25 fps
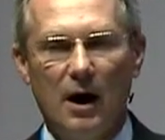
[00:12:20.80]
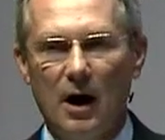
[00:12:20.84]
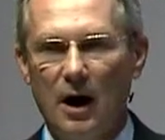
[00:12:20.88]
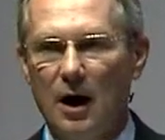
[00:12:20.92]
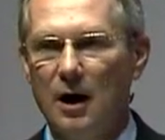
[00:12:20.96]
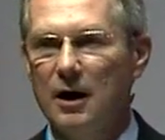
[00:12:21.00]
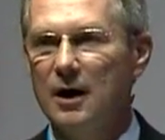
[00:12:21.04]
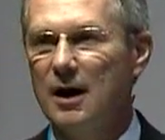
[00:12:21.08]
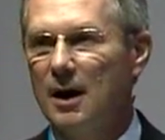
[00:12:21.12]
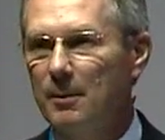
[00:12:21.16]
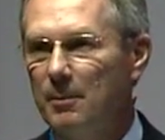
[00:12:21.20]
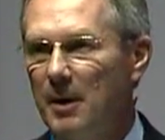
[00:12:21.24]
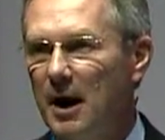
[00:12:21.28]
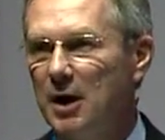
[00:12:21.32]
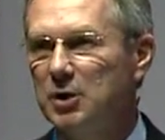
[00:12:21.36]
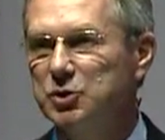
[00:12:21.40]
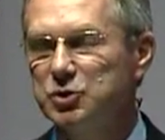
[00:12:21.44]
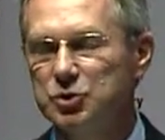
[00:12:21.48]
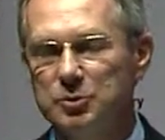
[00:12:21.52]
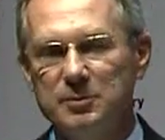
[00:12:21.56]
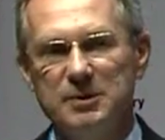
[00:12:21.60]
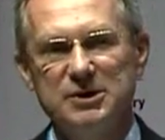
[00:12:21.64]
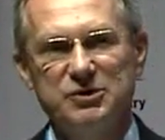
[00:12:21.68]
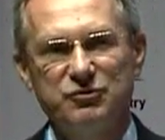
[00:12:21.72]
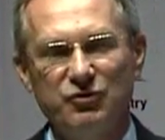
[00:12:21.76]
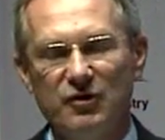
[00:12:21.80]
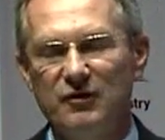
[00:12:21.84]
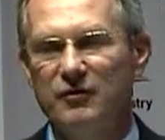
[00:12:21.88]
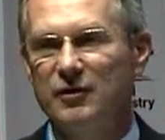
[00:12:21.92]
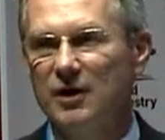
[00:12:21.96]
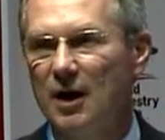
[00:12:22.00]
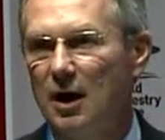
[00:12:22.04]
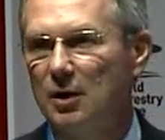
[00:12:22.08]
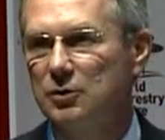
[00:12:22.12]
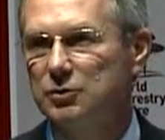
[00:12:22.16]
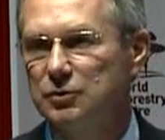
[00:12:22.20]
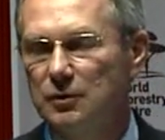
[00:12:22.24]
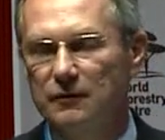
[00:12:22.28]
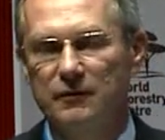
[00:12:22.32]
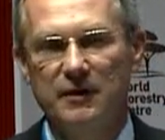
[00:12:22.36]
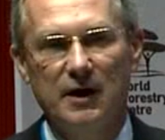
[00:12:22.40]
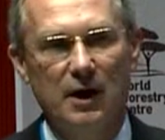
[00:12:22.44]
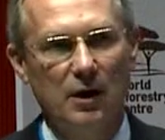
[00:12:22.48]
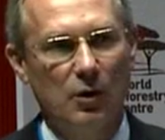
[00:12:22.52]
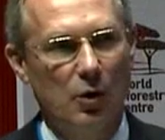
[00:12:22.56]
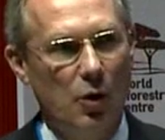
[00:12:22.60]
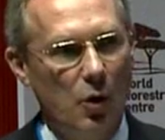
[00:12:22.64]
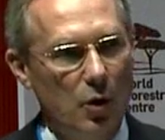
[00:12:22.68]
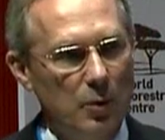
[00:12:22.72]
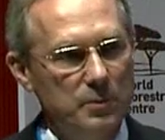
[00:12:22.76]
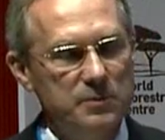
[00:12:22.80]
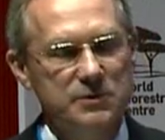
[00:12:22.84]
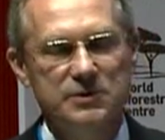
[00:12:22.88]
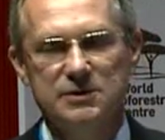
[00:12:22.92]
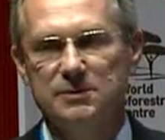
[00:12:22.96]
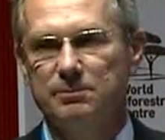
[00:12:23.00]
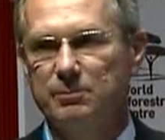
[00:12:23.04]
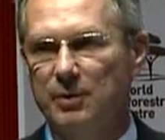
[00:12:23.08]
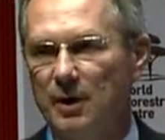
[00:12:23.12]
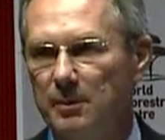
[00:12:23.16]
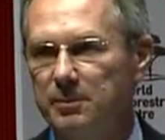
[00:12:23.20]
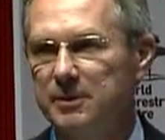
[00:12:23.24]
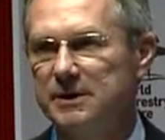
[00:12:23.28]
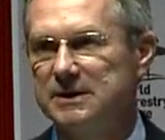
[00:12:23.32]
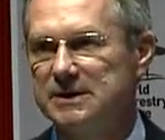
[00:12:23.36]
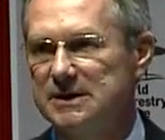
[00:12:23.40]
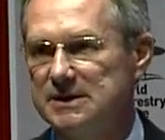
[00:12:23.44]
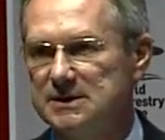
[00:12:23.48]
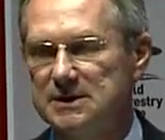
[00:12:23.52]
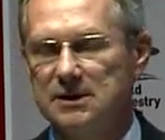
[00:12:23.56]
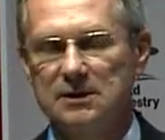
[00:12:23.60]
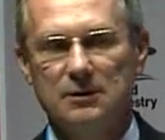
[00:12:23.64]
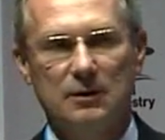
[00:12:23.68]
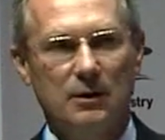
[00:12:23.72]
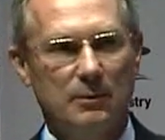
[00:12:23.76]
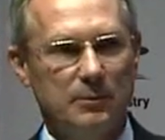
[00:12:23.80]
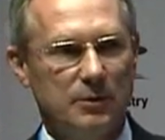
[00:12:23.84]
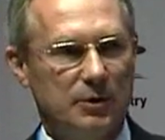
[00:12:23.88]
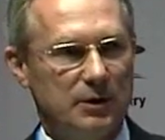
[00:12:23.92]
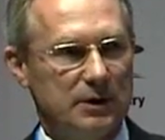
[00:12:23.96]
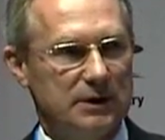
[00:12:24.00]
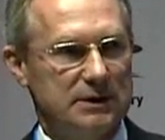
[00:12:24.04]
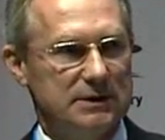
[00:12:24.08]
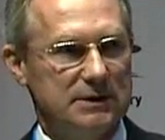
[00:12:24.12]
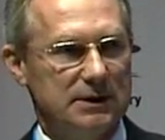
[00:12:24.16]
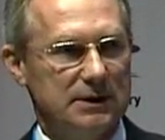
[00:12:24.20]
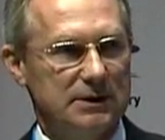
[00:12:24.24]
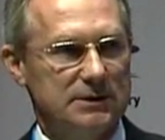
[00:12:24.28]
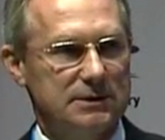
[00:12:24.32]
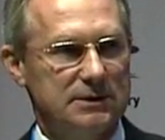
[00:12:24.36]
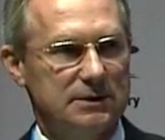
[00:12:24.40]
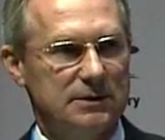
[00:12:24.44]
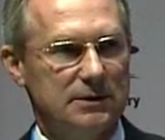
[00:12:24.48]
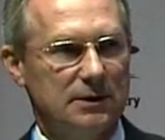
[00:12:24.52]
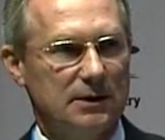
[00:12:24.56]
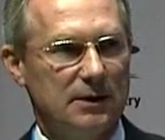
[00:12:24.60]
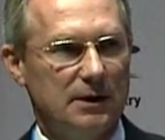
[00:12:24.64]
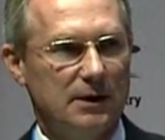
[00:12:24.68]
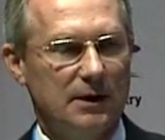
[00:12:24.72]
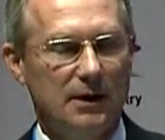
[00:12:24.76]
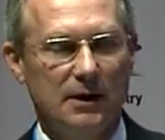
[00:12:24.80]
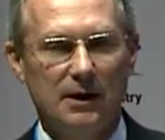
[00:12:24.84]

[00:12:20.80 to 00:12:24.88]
are about to be driven out of their homes, properties, and communities.